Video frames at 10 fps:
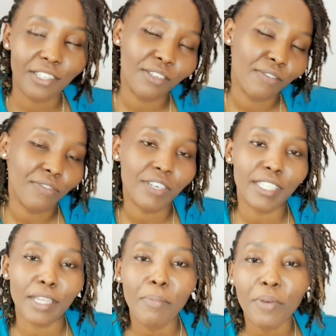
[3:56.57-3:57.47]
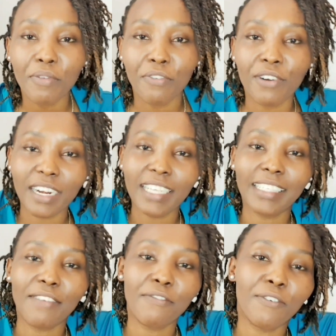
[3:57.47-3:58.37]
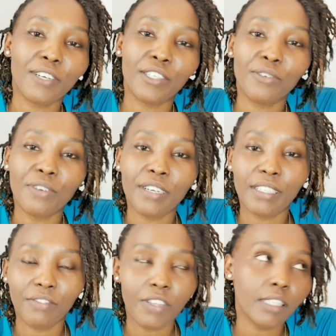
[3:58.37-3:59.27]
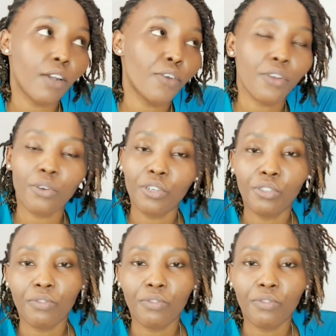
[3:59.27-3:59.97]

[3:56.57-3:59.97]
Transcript: So for example, if you're asking for a tourist visa or you're going to